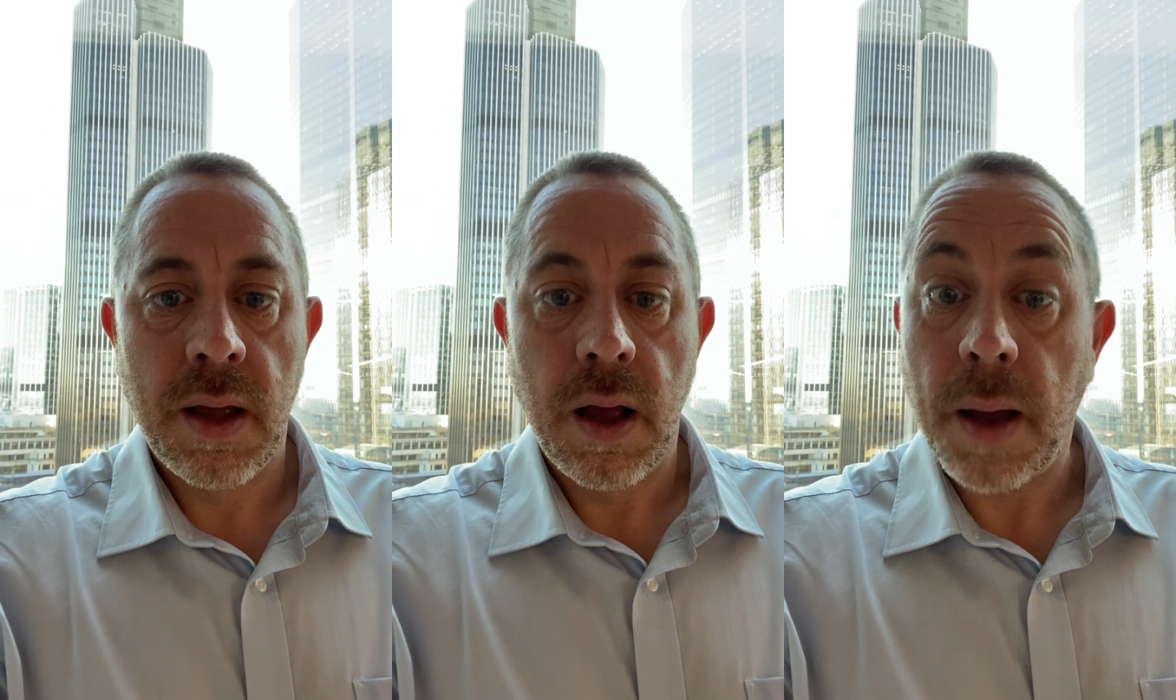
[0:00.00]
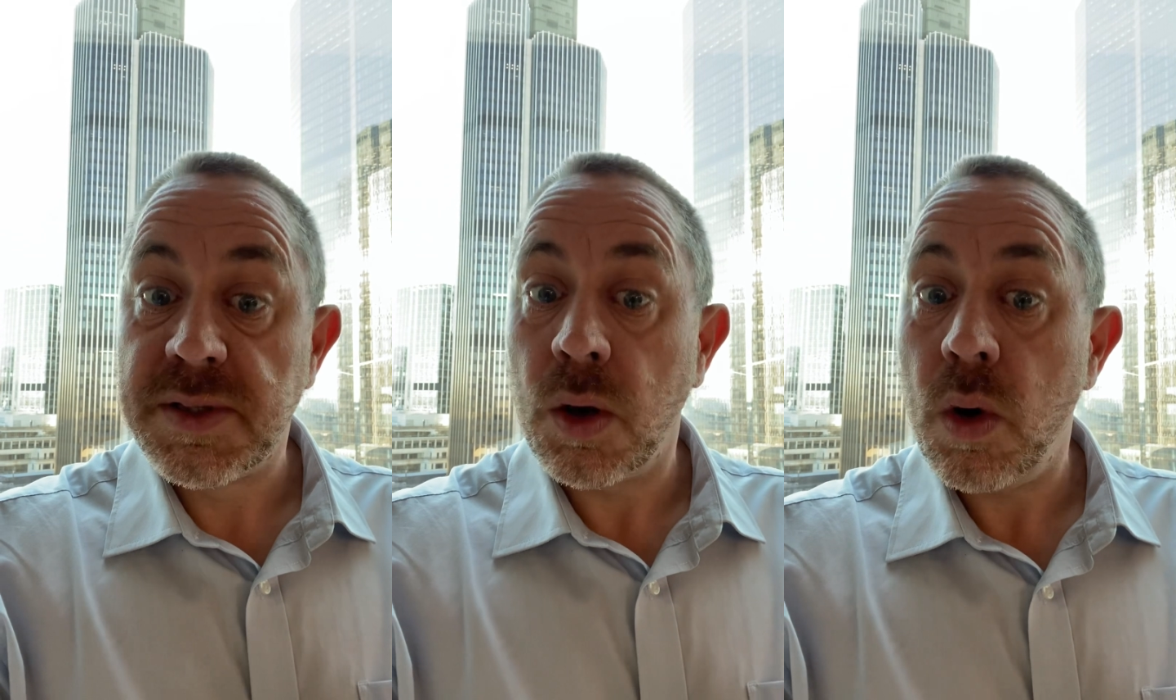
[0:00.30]

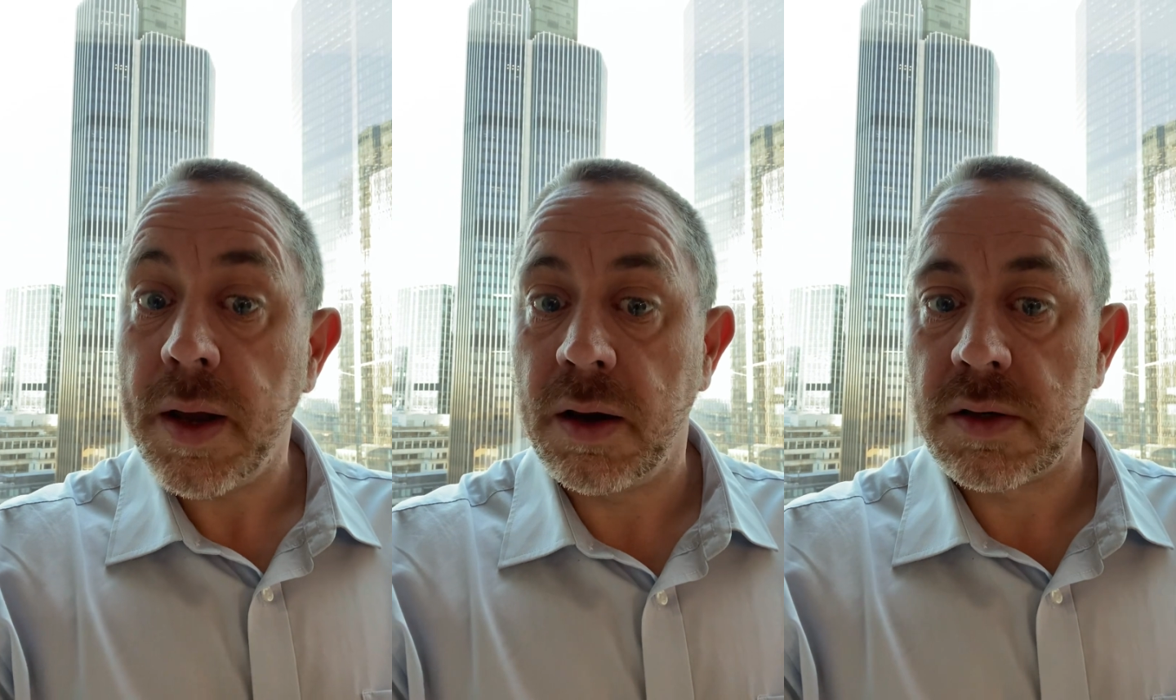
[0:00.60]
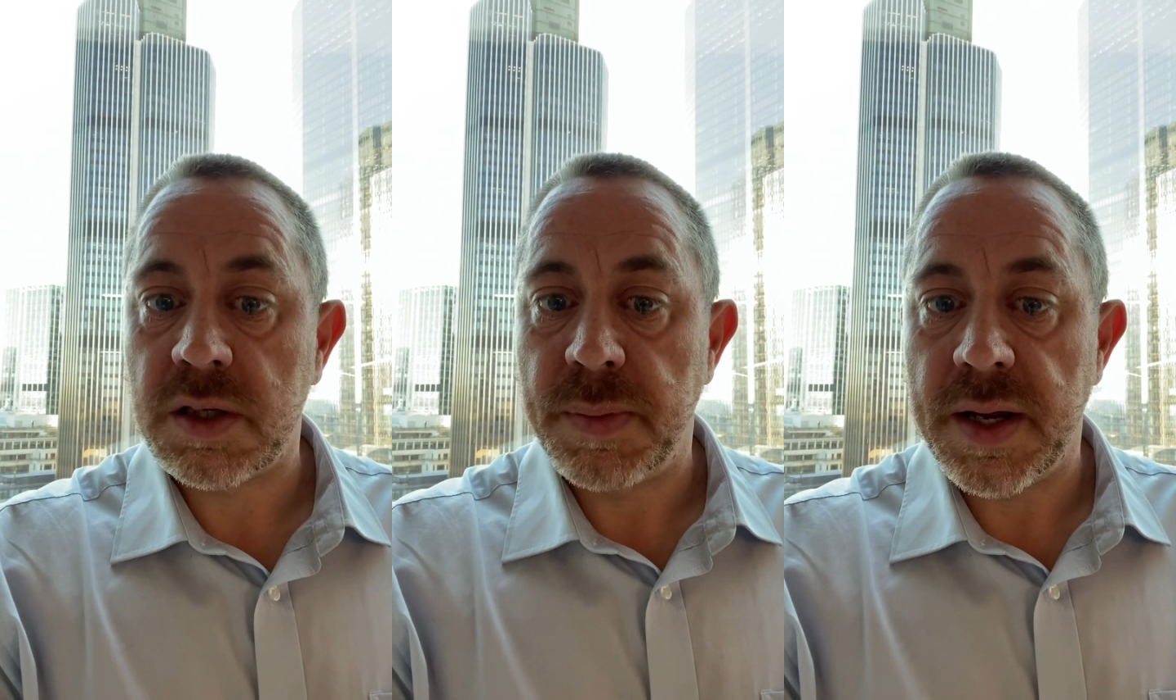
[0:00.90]
I'm still working on the
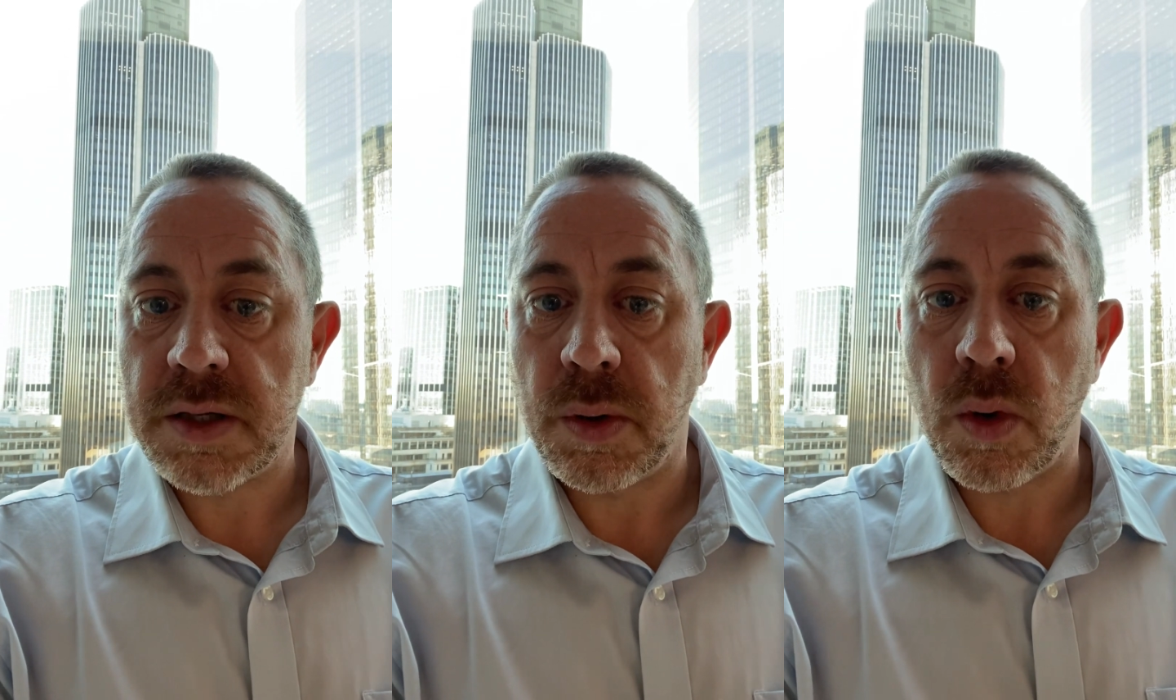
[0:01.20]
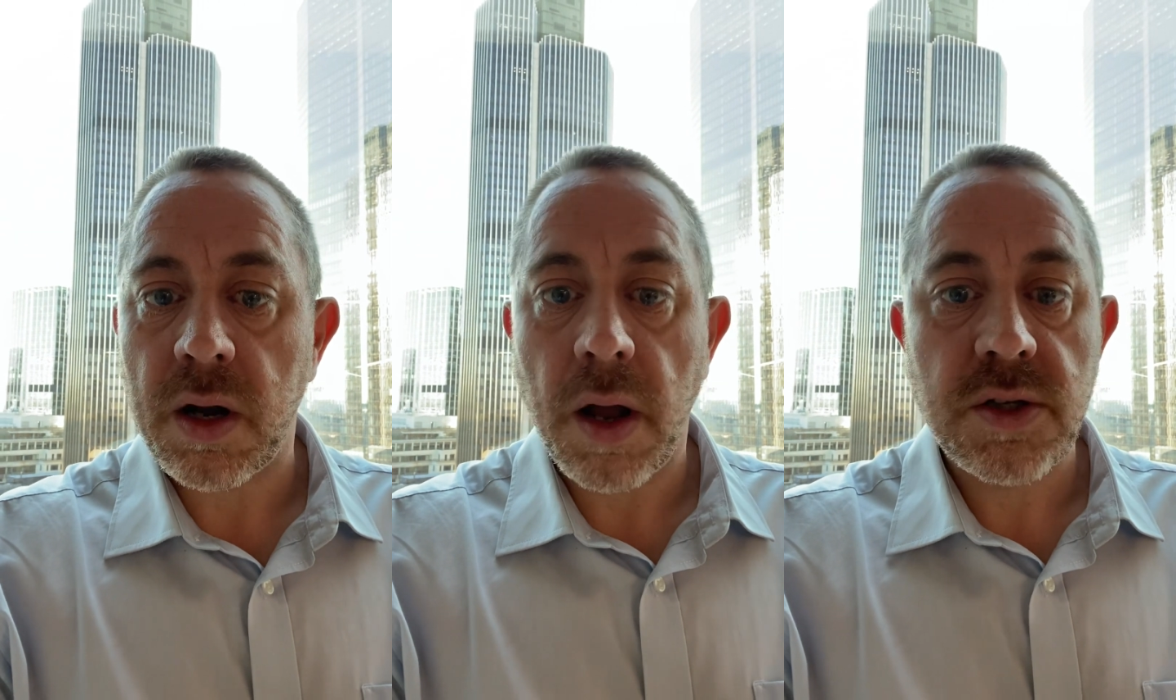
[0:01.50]
speech, but
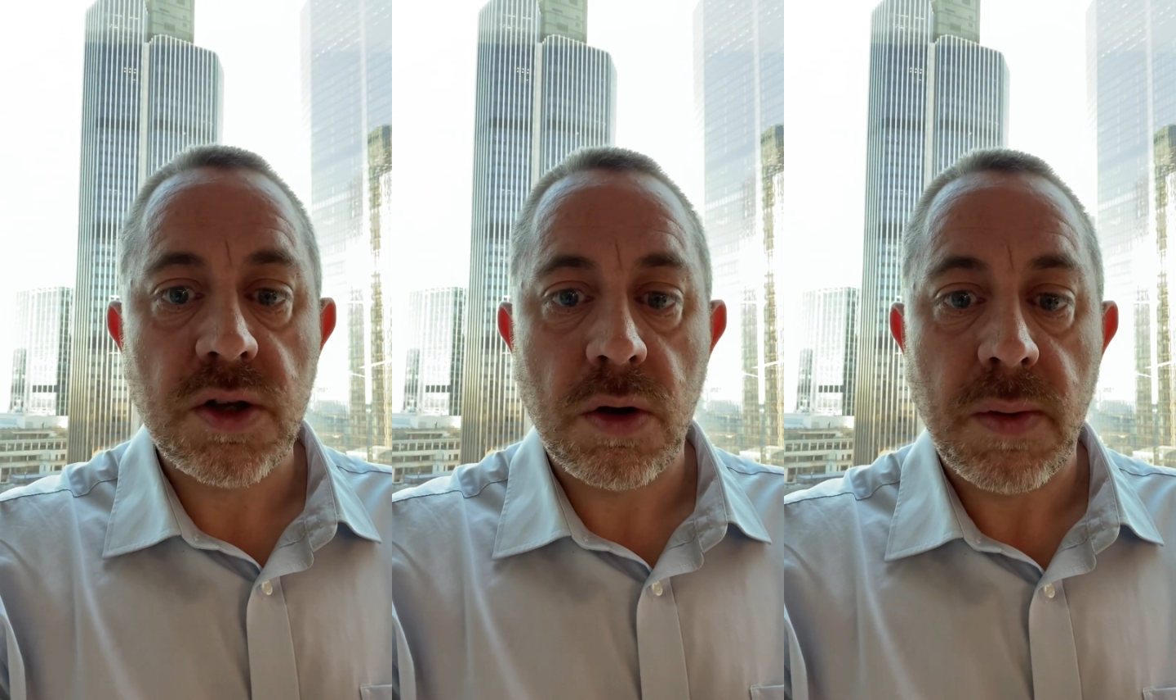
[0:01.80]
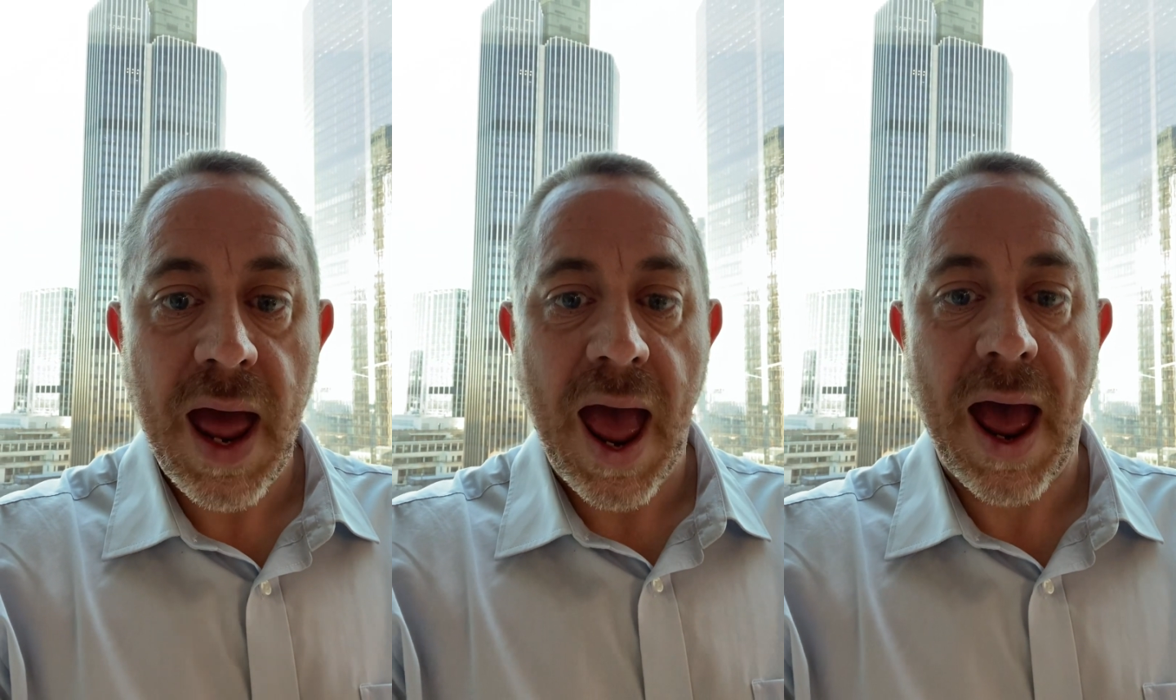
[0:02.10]
what I'd like to do
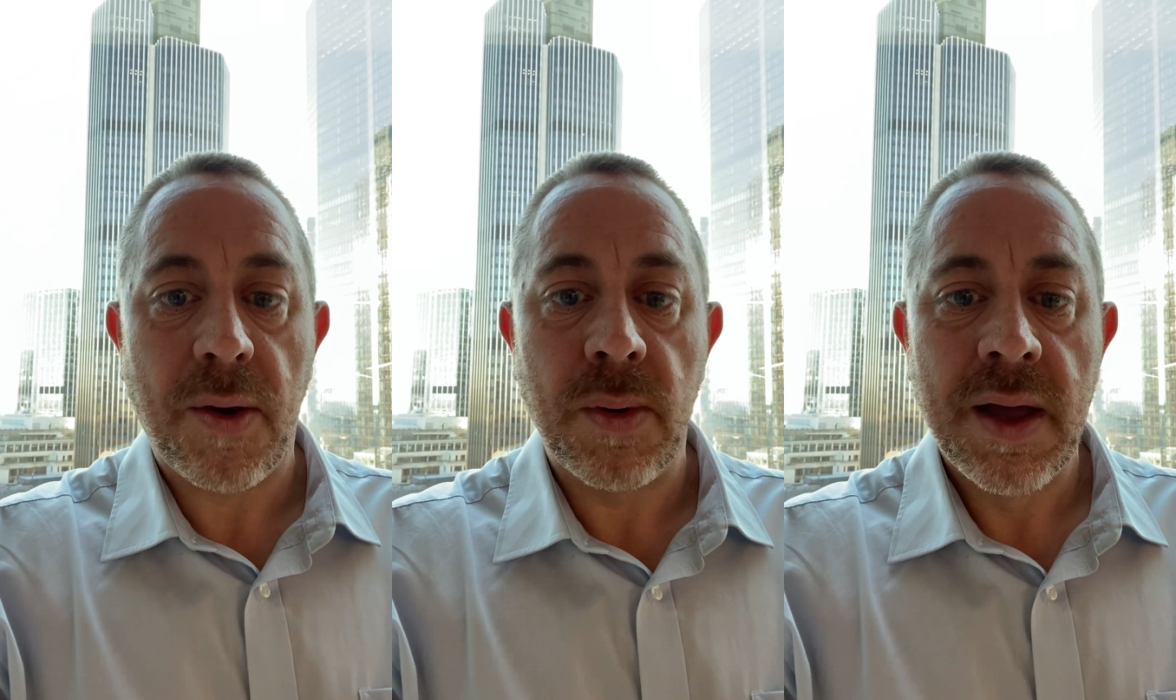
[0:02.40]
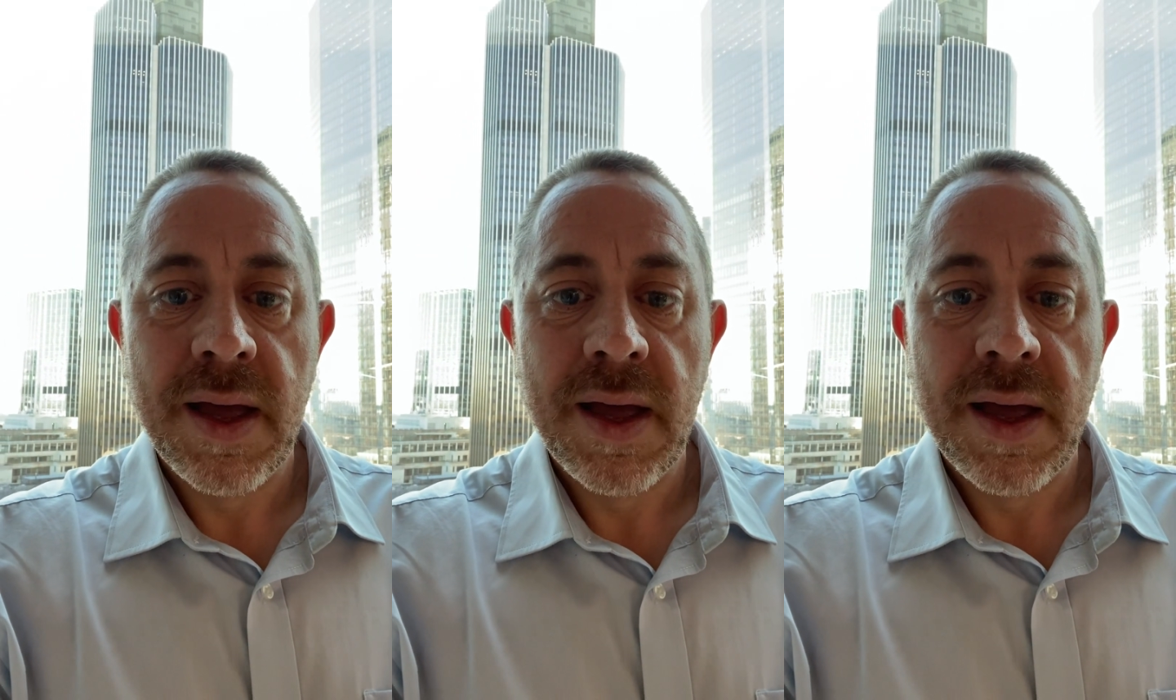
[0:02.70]
now